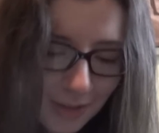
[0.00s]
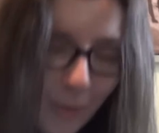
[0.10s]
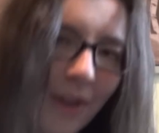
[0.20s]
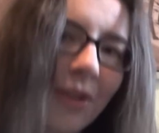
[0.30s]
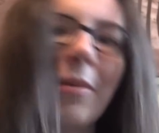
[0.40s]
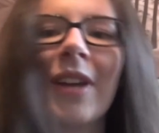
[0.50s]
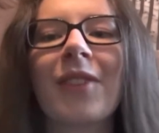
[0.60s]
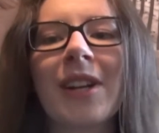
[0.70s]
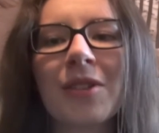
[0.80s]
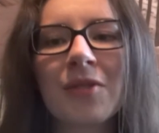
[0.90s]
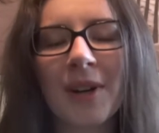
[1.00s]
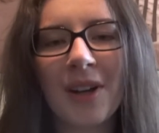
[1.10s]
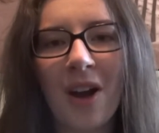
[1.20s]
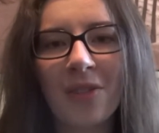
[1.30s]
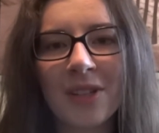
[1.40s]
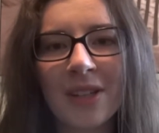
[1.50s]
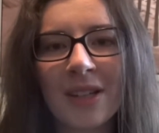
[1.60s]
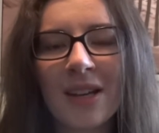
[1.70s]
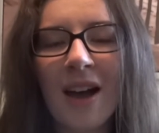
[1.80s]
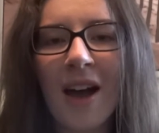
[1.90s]
Why don't you make videos very often?
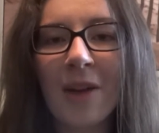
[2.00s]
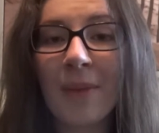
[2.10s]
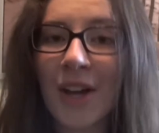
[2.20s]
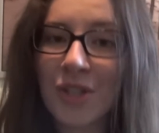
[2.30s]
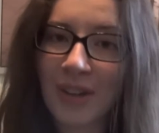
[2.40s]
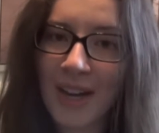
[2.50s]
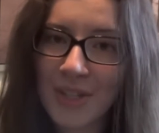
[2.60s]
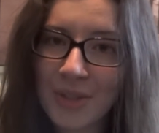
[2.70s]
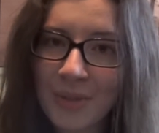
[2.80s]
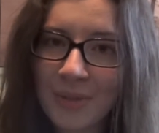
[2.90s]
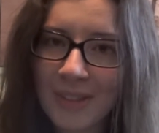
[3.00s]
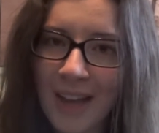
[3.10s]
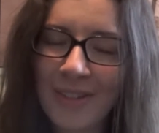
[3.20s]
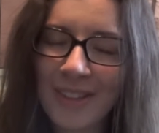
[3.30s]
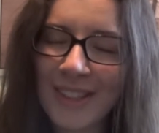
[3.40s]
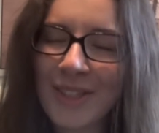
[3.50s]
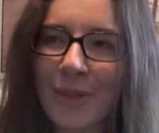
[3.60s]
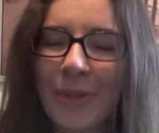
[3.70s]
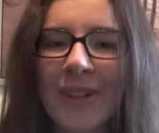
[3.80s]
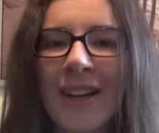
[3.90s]
I try to, I really
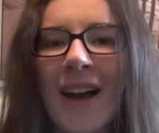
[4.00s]
do.